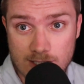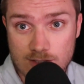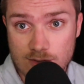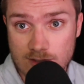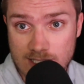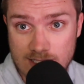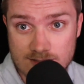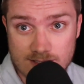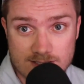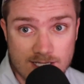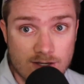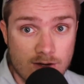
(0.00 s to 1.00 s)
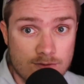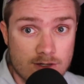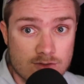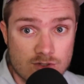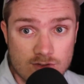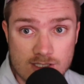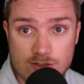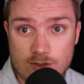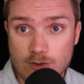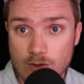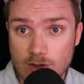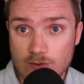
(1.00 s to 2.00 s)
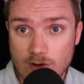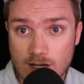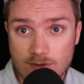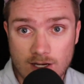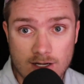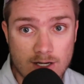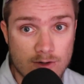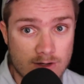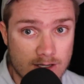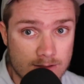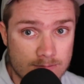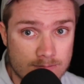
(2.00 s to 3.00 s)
to an HSA over a traditional or Roth IRA.